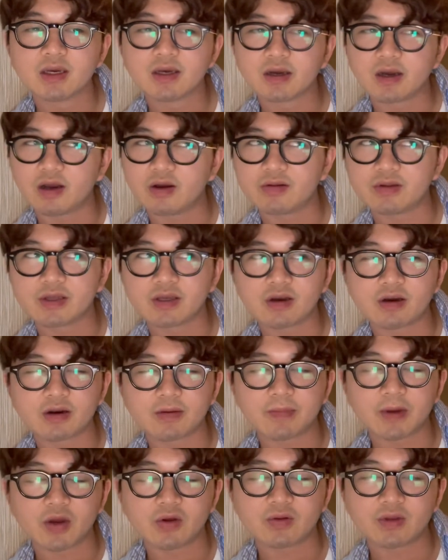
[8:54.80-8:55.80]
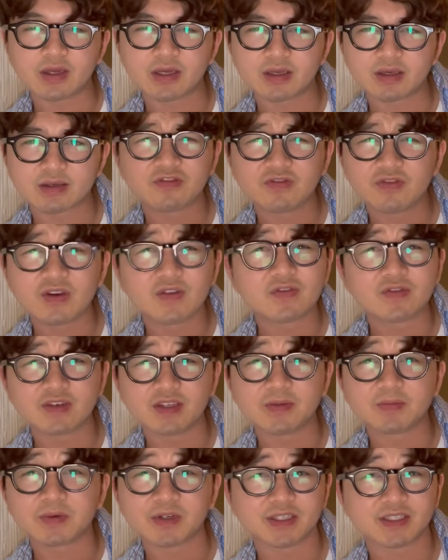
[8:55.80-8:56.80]
I only got about like
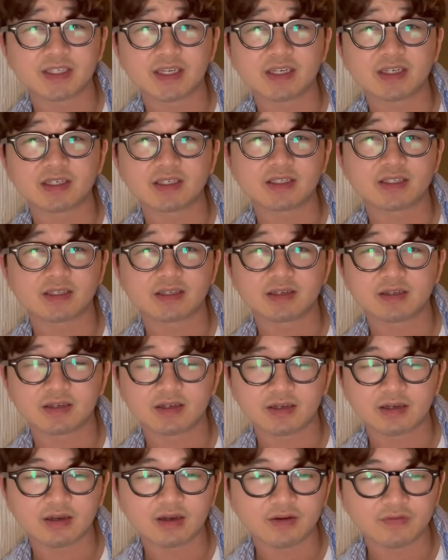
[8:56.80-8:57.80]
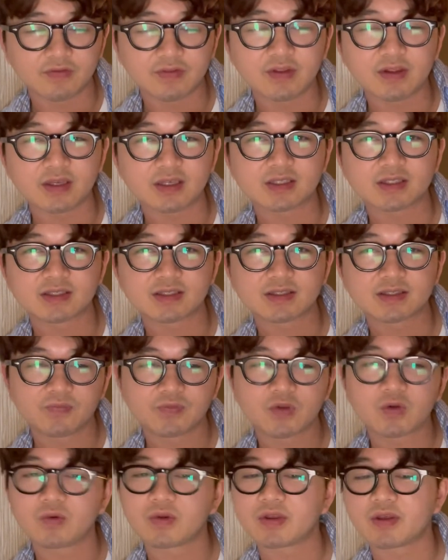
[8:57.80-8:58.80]
fifty percent of this
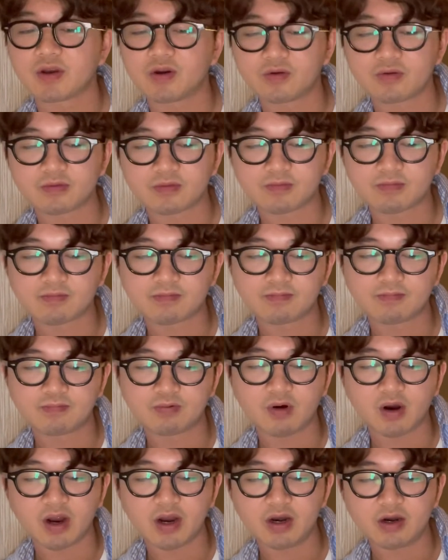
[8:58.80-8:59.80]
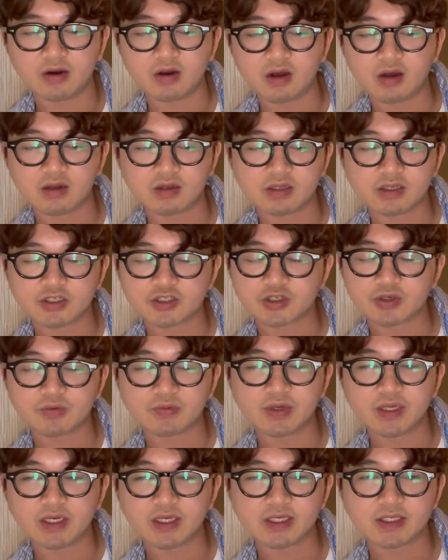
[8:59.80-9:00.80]
without prior knowledge or
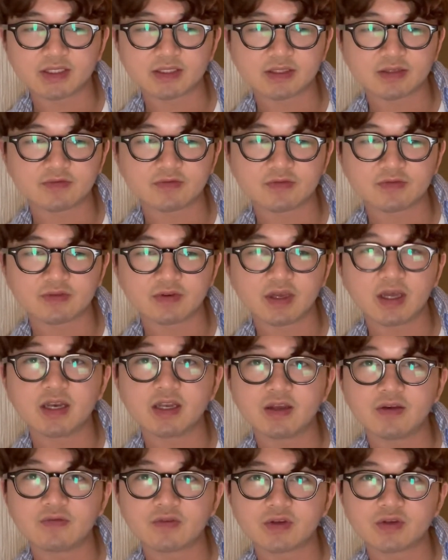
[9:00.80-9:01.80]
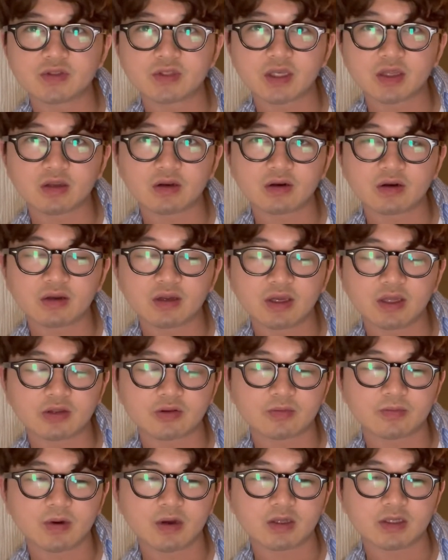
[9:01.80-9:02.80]
readings of any of those other
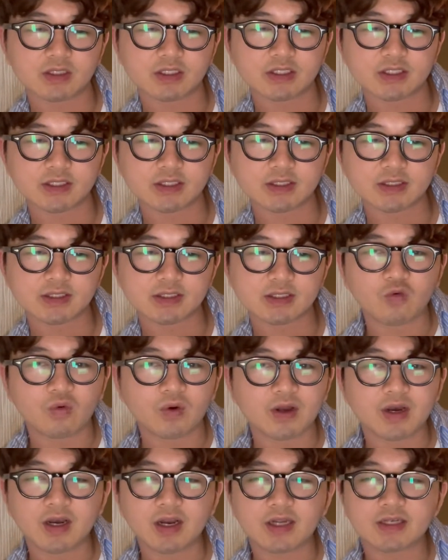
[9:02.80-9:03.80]
anthropologists. What did I